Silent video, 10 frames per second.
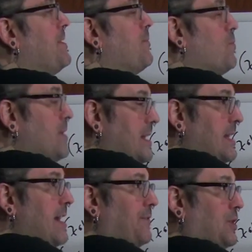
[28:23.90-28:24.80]

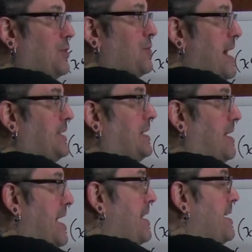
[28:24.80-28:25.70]
really have to stretch
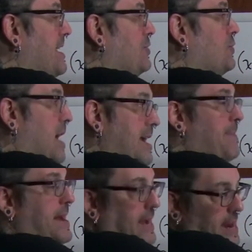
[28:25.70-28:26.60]
and try to
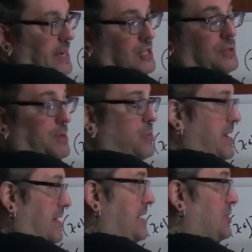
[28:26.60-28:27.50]
make connections
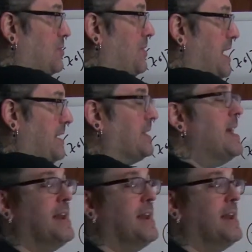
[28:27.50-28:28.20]
between these two things.